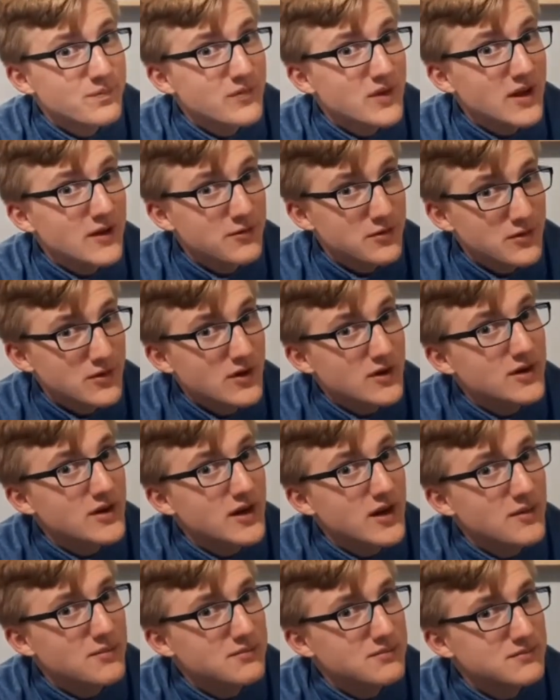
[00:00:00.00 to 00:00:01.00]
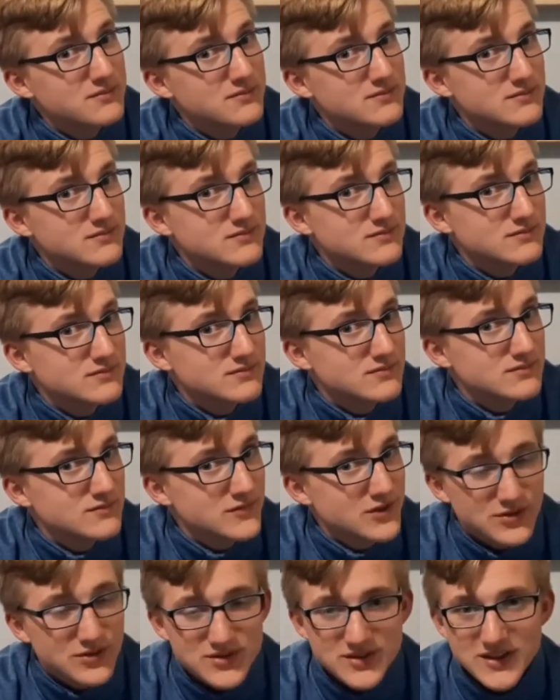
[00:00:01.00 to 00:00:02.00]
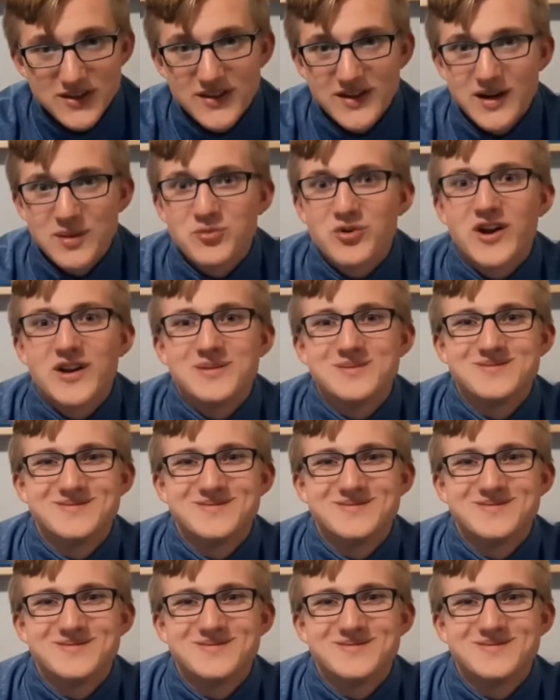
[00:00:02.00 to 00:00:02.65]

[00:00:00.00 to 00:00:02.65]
If you look it up, you'll see that I'm right.